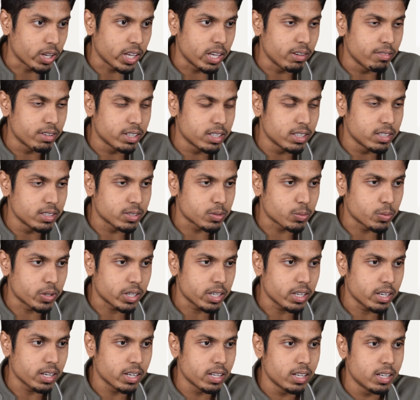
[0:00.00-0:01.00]
even this
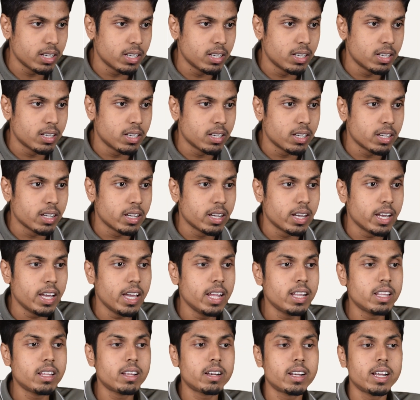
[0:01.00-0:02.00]
one.
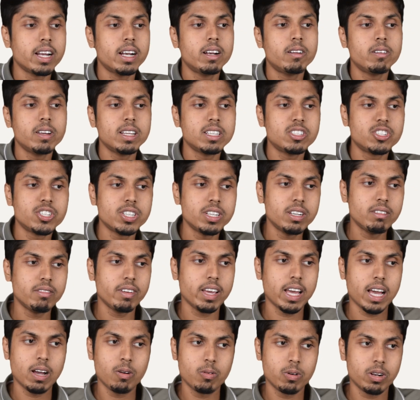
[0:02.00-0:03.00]
In the red region,
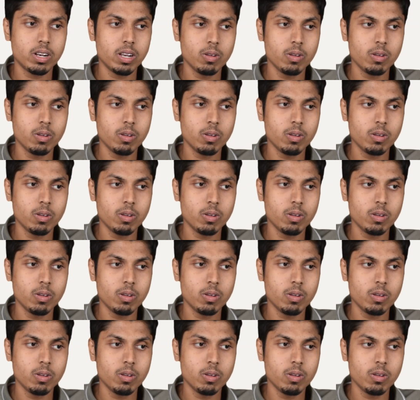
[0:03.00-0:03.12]
we have